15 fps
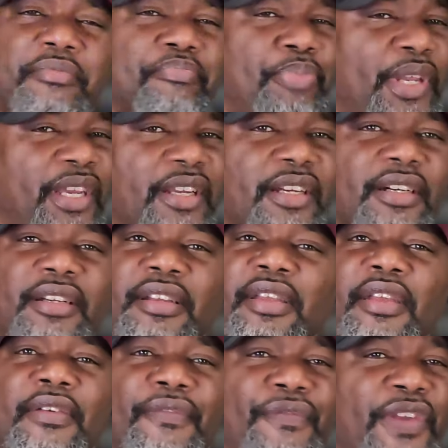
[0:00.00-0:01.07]
Bigger
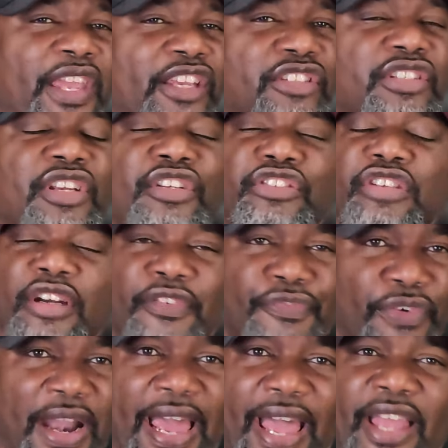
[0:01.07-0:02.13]
fish to
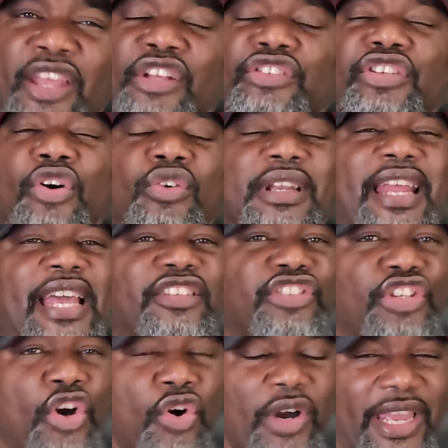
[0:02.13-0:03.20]
fry. So let's
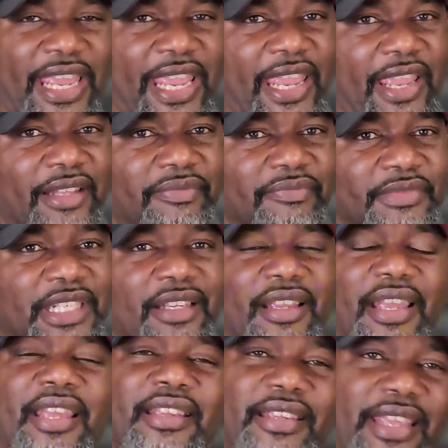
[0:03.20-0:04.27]
go ahead
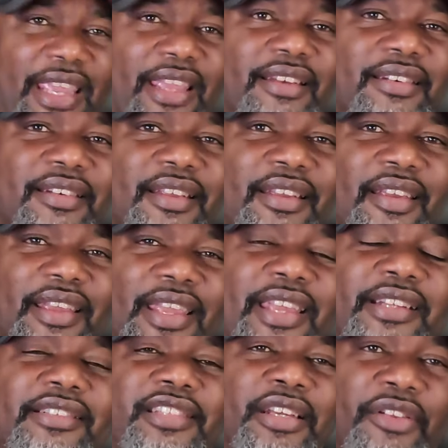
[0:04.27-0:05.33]
and get
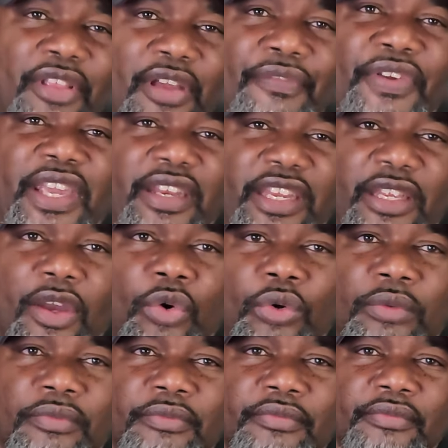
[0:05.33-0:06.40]
into the video.
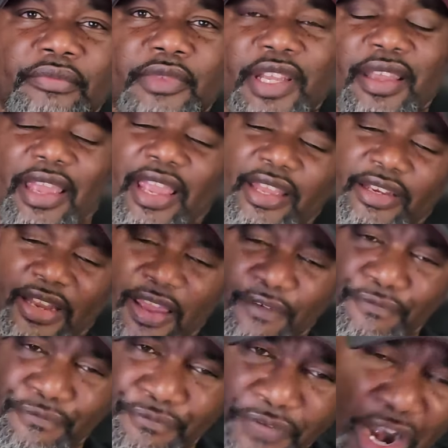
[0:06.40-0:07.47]
And the
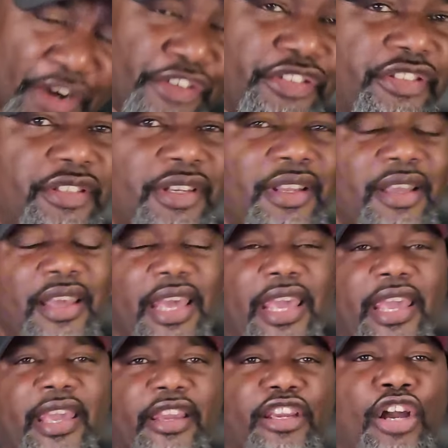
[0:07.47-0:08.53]
first
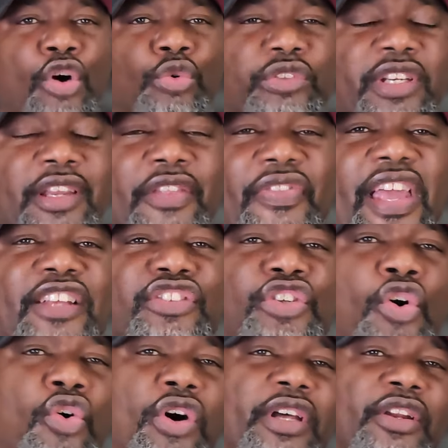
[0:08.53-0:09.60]
head coach that's
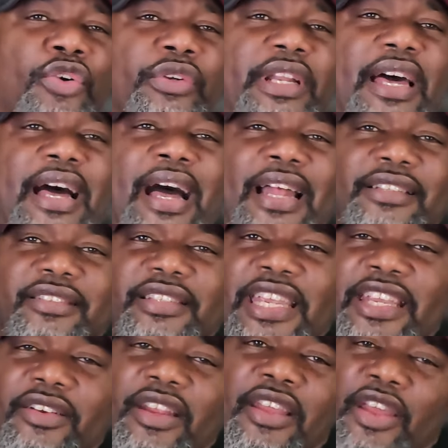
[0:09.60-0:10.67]
going on the hot
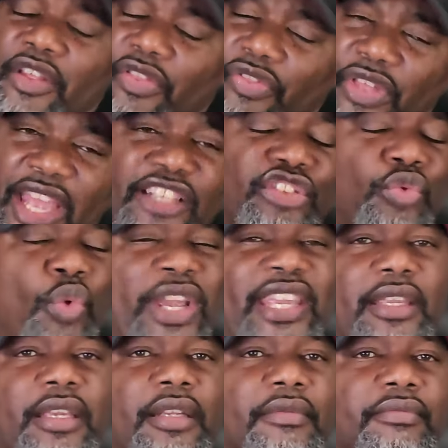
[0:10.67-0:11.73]
seat this
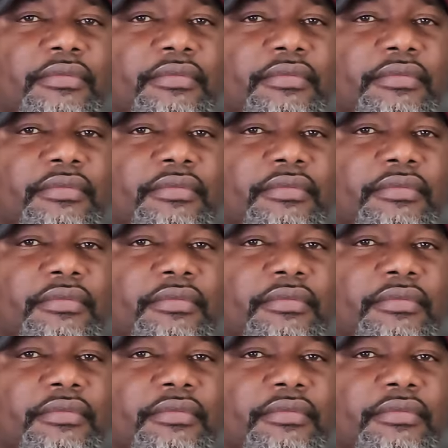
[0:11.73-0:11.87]
week